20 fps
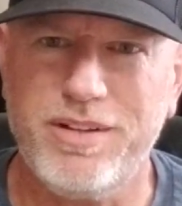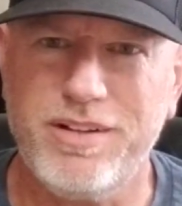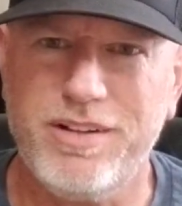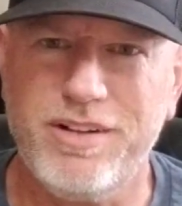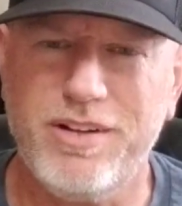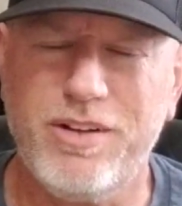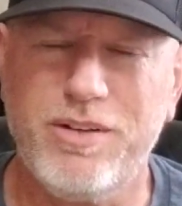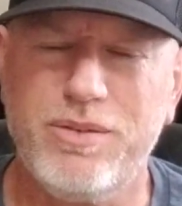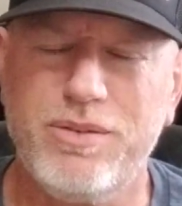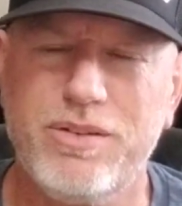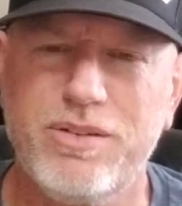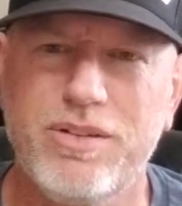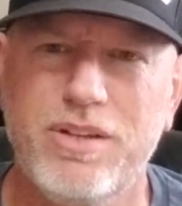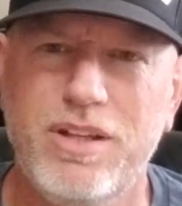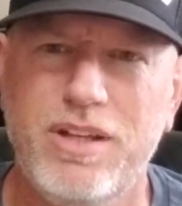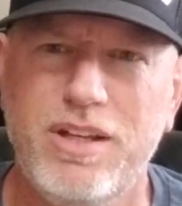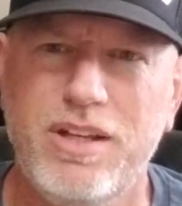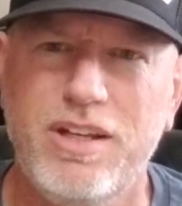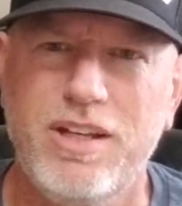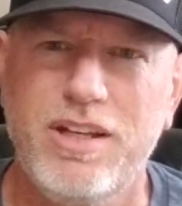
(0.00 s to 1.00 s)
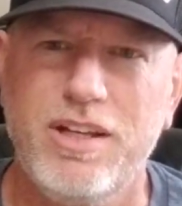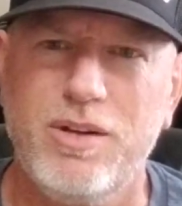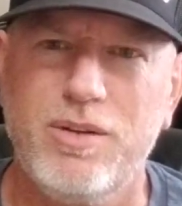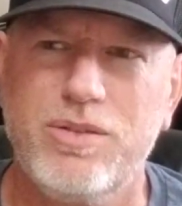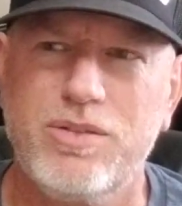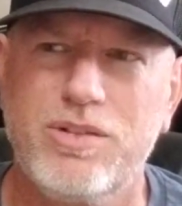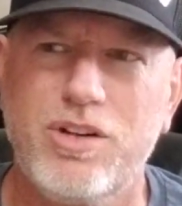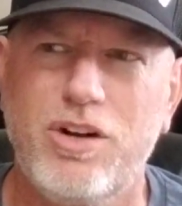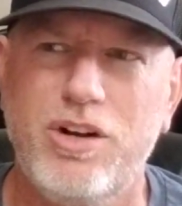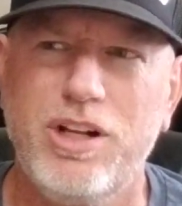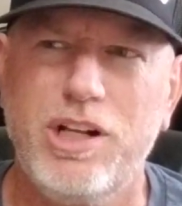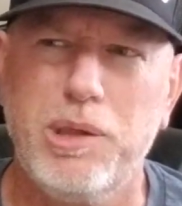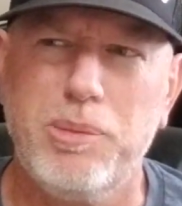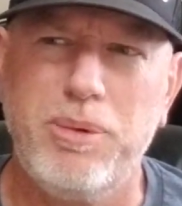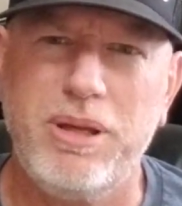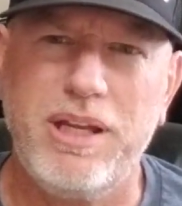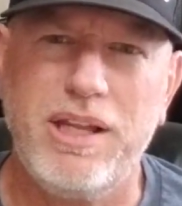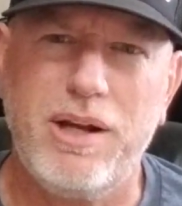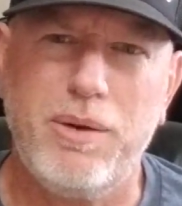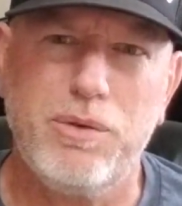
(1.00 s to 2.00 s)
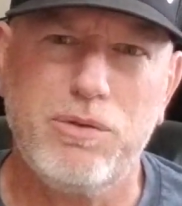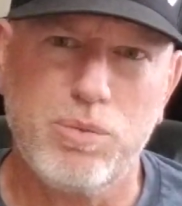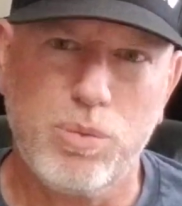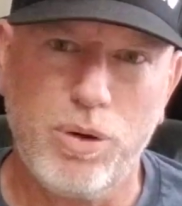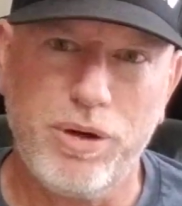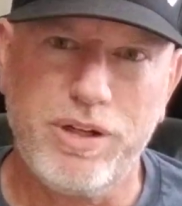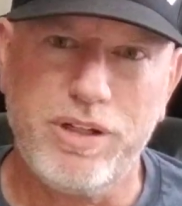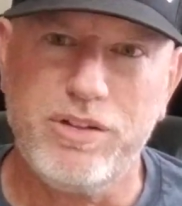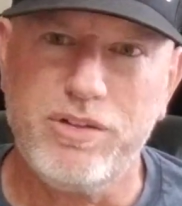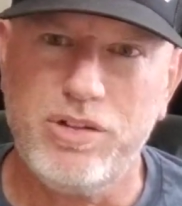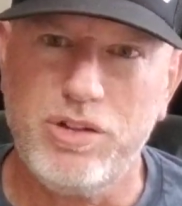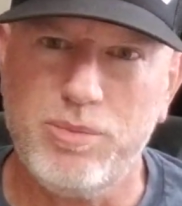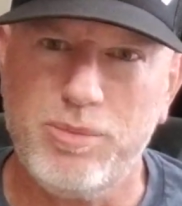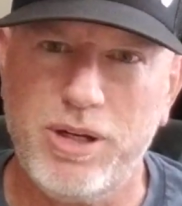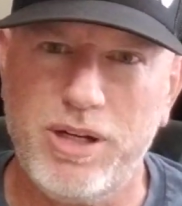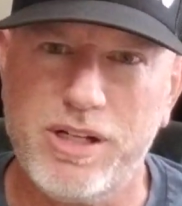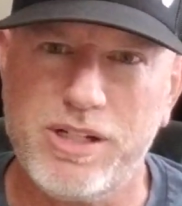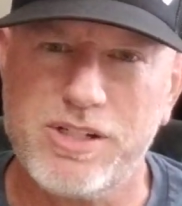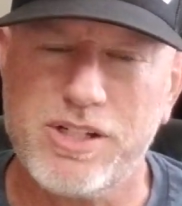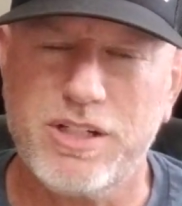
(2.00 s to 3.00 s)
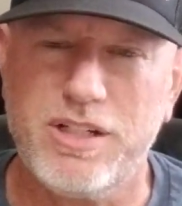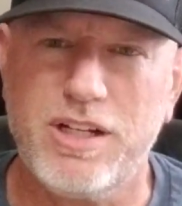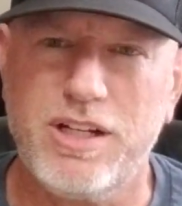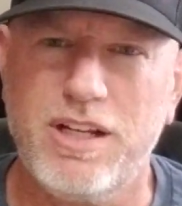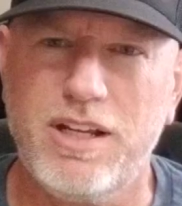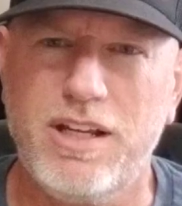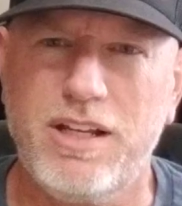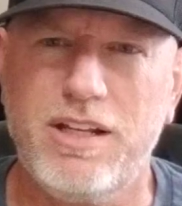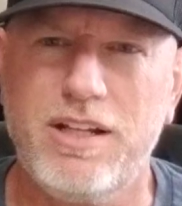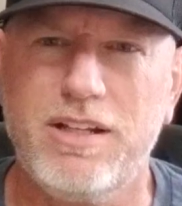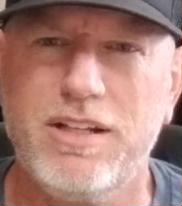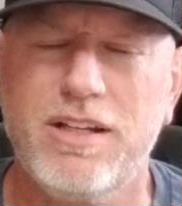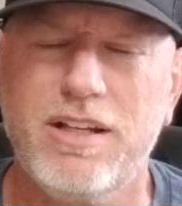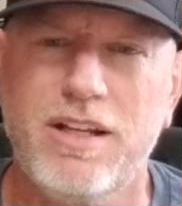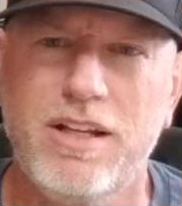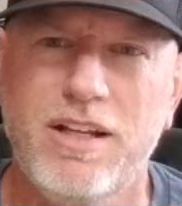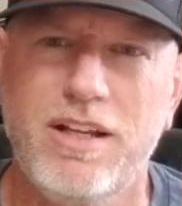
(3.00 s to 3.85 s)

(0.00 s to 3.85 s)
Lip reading: You know, it was starting to be I was working too much and